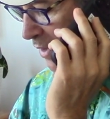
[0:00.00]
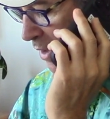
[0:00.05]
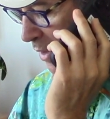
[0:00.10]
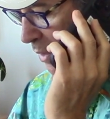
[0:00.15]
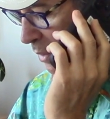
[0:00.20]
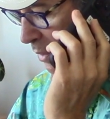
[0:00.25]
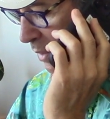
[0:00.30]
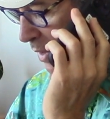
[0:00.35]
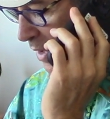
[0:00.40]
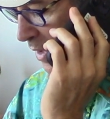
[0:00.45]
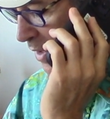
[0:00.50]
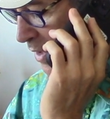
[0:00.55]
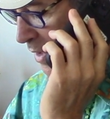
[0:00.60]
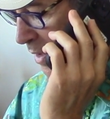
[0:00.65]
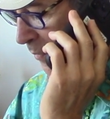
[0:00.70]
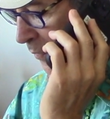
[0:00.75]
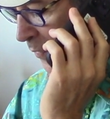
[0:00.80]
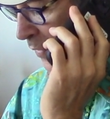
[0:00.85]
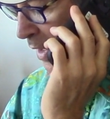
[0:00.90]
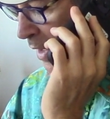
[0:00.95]
to know this.
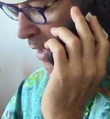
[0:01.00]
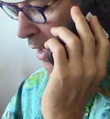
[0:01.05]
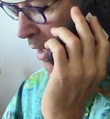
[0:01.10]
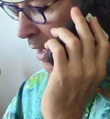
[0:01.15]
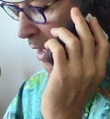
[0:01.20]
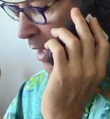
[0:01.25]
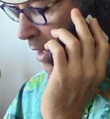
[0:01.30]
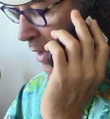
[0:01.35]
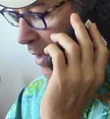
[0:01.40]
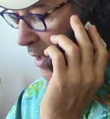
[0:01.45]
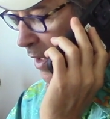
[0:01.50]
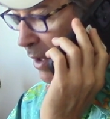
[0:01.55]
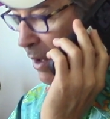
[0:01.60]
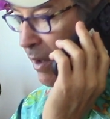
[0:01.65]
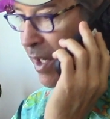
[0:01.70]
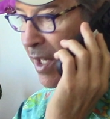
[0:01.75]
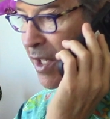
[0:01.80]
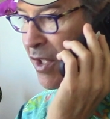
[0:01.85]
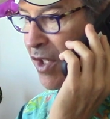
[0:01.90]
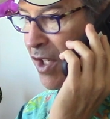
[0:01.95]

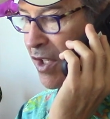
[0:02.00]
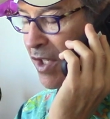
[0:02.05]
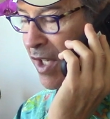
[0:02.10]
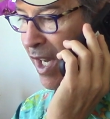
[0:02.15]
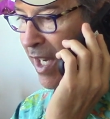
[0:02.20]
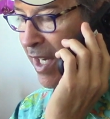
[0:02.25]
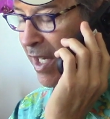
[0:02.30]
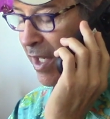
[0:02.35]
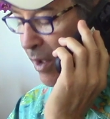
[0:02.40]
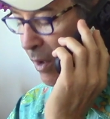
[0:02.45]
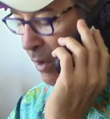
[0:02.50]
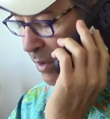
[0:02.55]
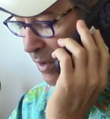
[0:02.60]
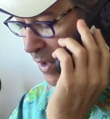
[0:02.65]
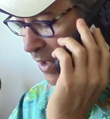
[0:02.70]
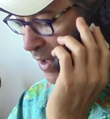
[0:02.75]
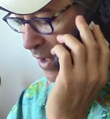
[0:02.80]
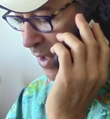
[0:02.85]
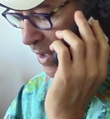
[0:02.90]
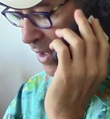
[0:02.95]
There is a
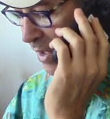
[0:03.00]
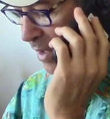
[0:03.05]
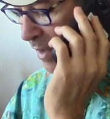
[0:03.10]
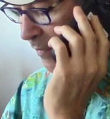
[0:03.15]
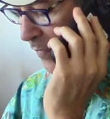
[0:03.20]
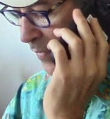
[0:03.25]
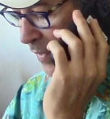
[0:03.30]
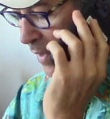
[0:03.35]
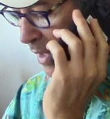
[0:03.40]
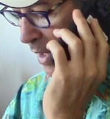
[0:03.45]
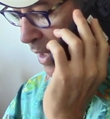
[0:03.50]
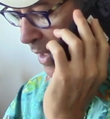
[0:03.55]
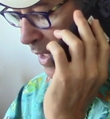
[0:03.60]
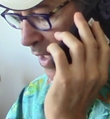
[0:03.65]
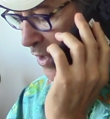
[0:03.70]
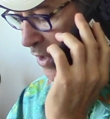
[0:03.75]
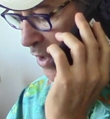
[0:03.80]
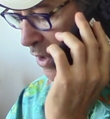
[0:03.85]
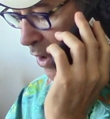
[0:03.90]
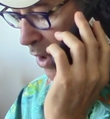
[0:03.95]
diagnosis
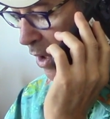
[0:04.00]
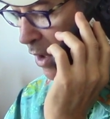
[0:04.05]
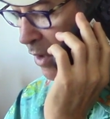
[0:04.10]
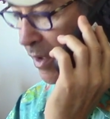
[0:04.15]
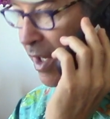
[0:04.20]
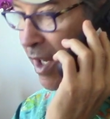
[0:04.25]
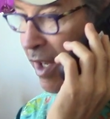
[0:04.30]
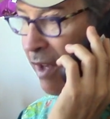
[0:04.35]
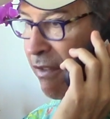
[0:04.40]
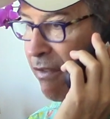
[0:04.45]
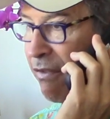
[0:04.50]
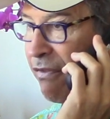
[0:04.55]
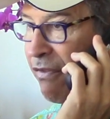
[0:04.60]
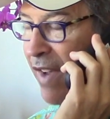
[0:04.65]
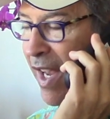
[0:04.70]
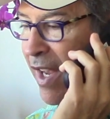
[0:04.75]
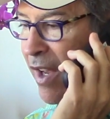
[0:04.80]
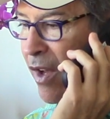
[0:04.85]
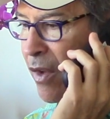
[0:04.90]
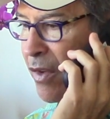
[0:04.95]
that's called
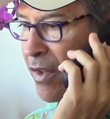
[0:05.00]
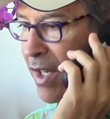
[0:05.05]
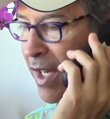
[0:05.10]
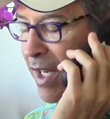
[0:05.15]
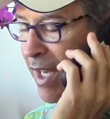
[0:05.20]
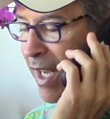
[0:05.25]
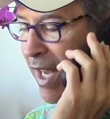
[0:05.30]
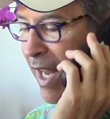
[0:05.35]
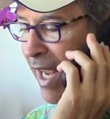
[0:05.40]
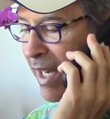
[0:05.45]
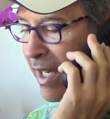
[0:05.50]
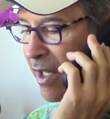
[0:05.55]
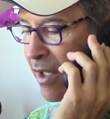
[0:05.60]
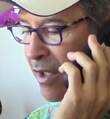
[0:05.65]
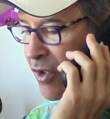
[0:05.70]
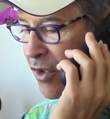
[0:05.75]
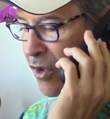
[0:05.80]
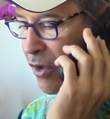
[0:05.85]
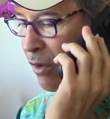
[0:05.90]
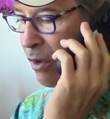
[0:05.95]
failed neck
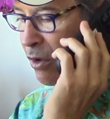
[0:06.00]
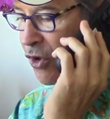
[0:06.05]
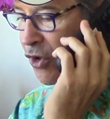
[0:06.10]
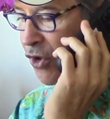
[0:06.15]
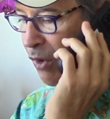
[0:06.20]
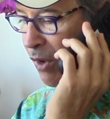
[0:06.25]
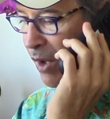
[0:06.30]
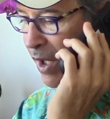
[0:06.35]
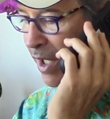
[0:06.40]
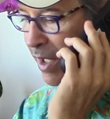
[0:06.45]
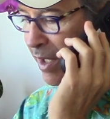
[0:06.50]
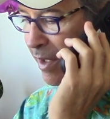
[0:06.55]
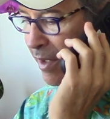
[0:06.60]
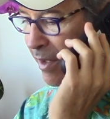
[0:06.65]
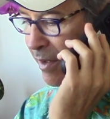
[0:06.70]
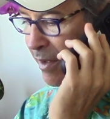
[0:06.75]
surgery.